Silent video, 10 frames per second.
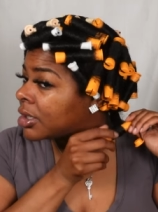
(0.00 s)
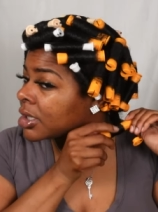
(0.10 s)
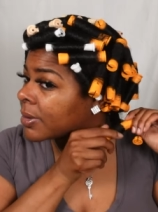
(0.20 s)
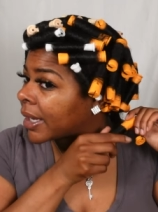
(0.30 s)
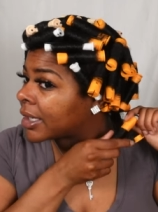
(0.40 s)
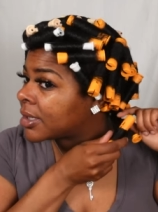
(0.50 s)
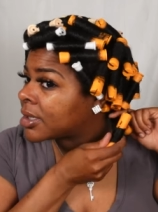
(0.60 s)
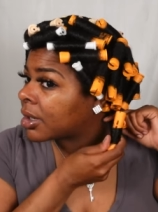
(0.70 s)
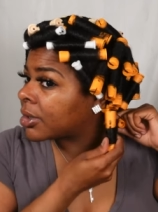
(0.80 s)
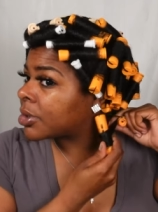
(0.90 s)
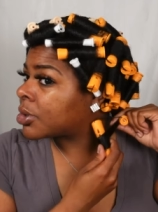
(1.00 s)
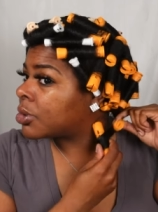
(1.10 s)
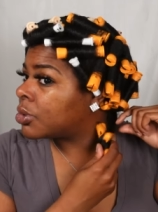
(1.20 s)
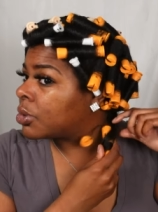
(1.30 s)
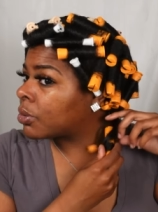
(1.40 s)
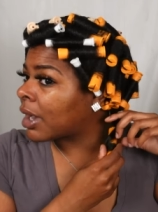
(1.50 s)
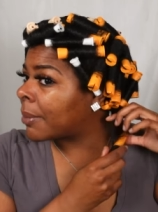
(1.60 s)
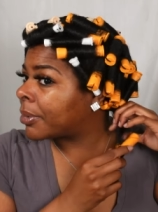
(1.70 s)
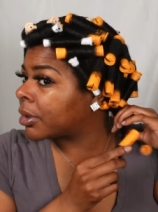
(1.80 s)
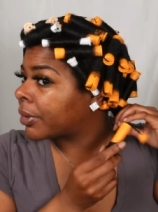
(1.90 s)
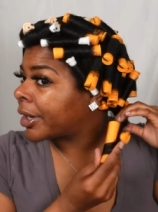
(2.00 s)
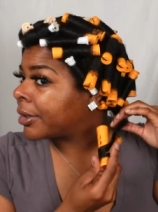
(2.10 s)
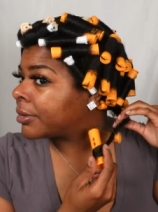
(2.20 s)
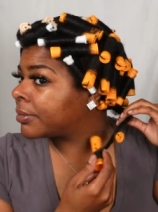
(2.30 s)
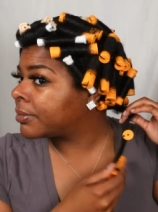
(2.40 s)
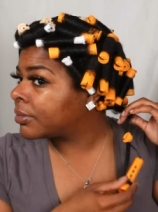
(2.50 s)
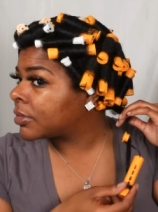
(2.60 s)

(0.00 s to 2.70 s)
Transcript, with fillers: so I can start to wrap it around